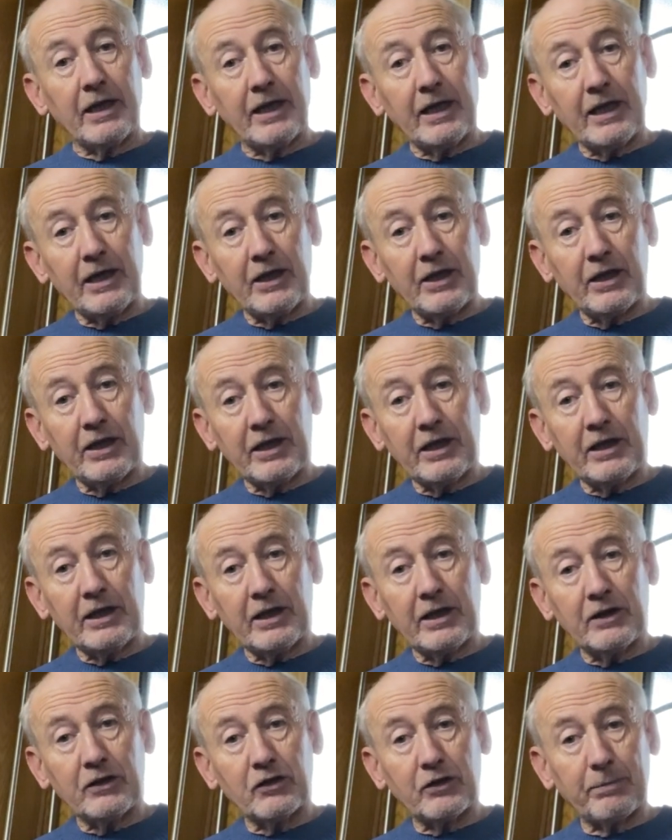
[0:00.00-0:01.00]
in
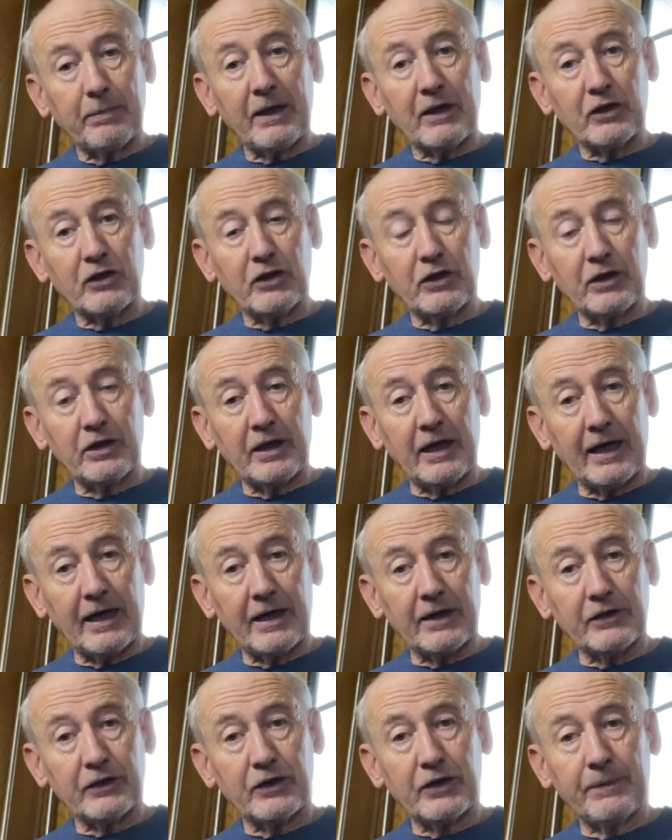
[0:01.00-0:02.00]
the inspection
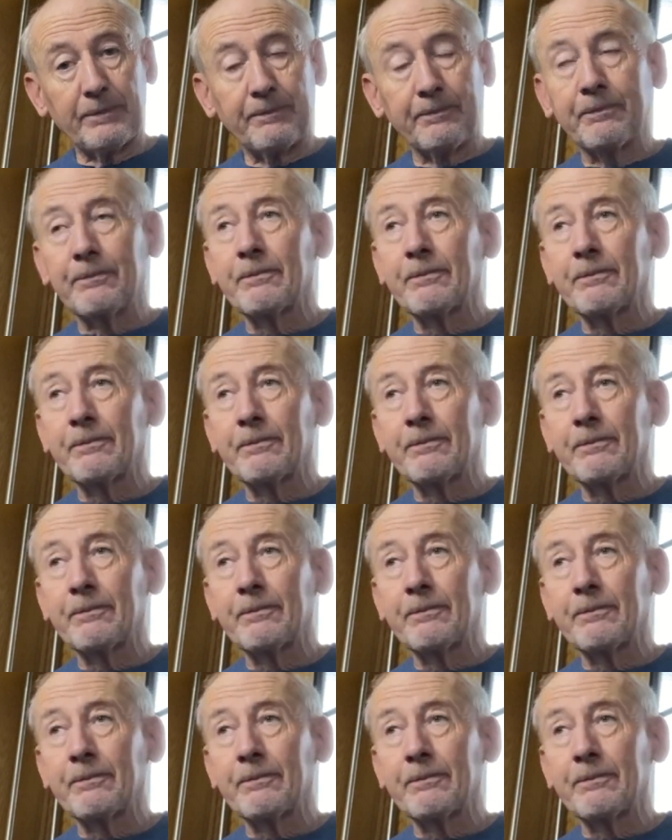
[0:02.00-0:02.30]
hatch,